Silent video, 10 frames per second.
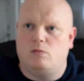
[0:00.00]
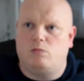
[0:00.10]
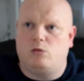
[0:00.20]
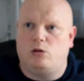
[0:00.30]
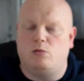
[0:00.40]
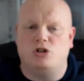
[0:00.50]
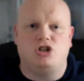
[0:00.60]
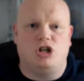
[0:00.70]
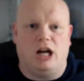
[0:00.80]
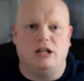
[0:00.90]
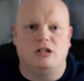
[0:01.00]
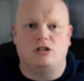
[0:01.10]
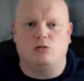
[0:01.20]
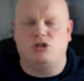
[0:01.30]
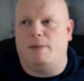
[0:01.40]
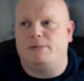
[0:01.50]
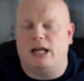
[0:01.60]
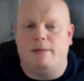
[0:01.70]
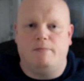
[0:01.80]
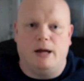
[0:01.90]
there was changes. So
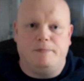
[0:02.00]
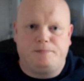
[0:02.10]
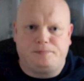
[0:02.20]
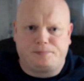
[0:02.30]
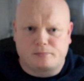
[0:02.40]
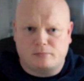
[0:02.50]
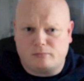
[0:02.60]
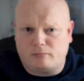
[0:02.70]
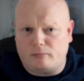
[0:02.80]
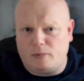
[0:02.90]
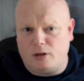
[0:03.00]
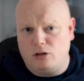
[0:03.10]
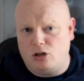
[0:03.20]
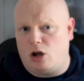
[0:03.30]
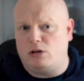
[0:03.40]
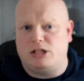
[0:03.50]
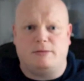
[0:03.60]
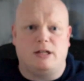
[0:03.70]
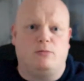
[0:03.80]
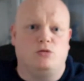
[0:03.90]
September, the whole of
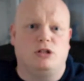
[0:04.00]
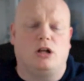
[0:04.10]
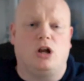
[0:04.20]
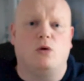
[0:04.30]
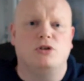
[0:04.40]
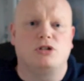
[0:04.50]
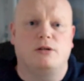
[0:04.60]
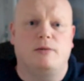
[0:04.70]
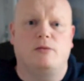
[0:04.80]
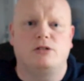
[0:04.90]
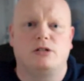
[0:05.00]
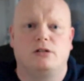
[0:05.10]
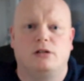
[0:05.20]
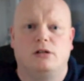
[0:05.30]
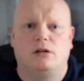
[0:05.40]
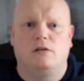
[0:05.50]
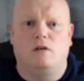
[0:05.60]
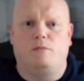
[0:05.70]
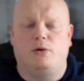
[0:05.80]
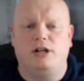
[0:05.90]
September was in the lowest amount of
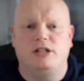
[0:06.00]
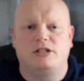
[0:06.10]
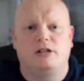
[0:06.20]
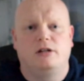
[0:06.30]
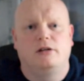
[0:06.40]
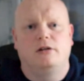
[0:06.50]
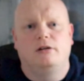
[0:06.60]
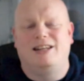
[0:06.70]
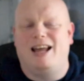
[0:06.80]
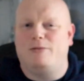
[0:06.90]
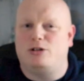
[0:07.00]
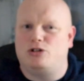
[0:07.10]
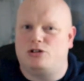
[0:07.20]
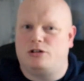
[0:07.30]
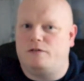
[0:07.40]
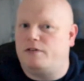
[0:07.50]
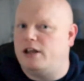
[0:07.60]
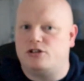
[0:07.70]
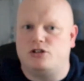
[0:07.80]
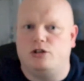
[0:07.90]
points. Now it's just the
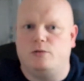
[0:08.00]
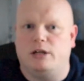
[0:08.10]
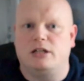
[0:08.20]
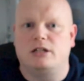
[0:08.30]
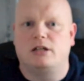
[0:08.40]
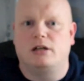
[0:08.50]
first 2 weeks,